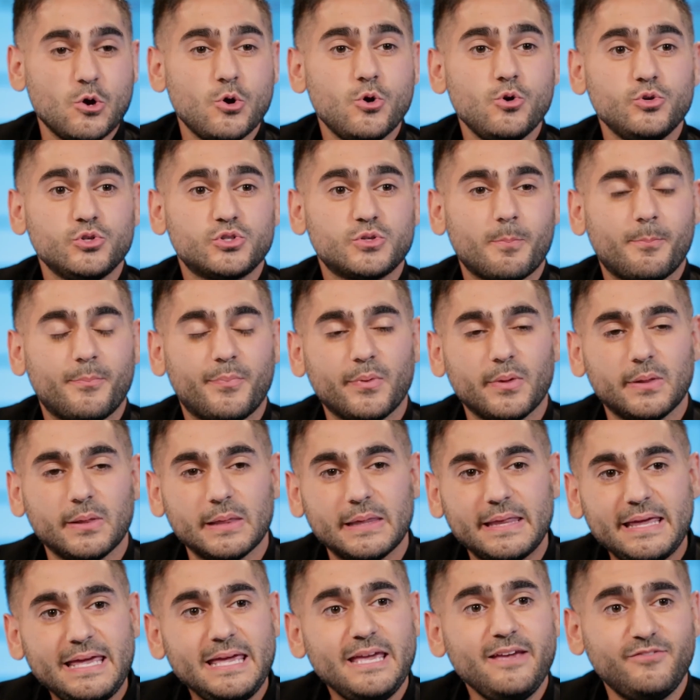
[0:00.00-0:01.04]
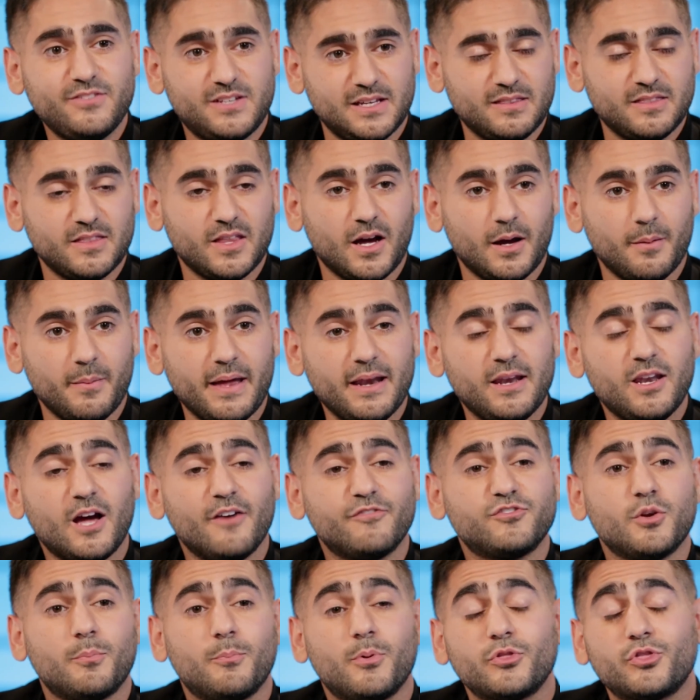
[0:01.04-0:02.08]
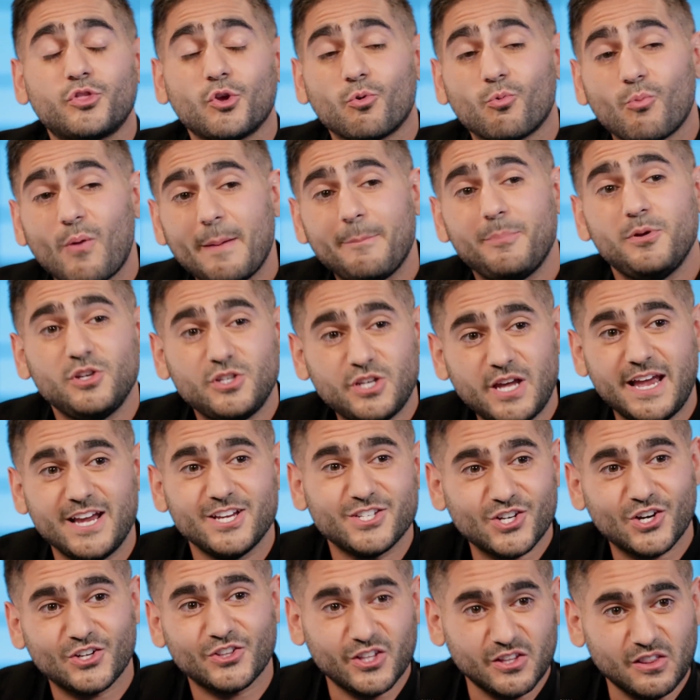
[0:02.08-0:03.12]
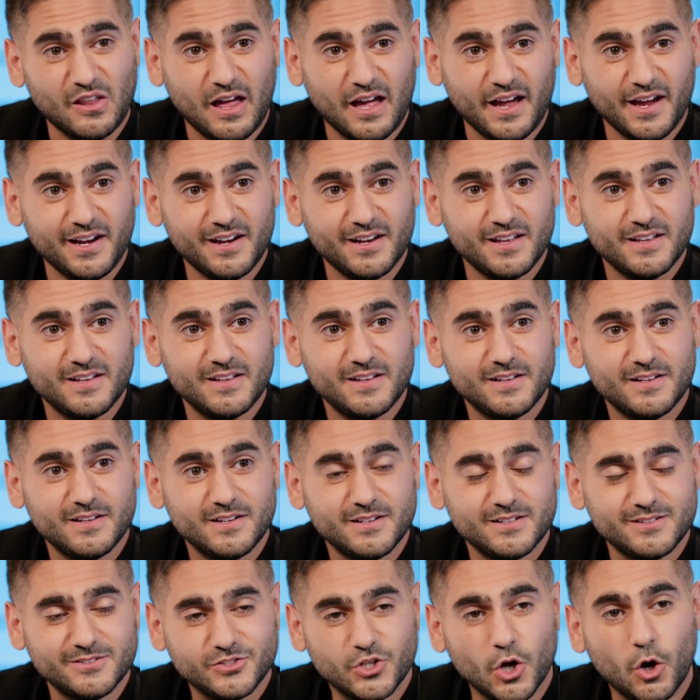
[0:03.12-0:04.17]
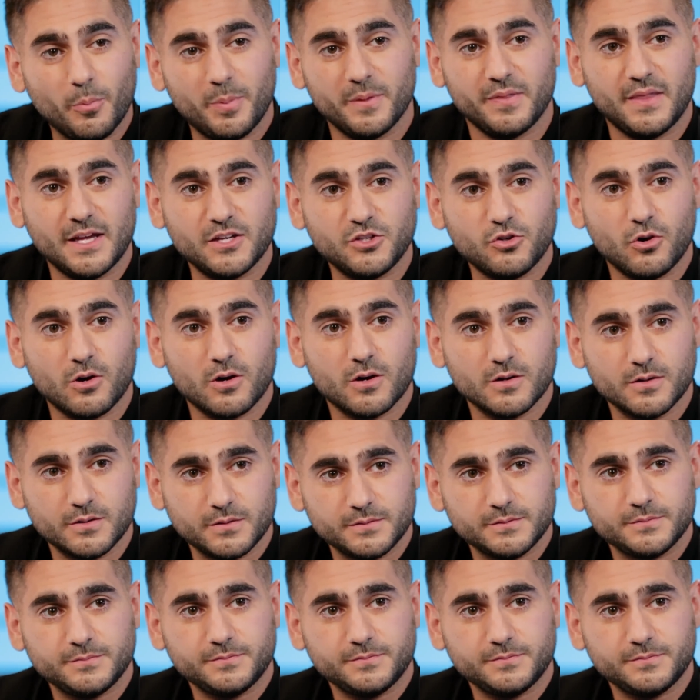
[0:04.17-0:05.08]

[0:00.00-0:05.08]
who's believed in them enough to put their reputation on the line to open that door.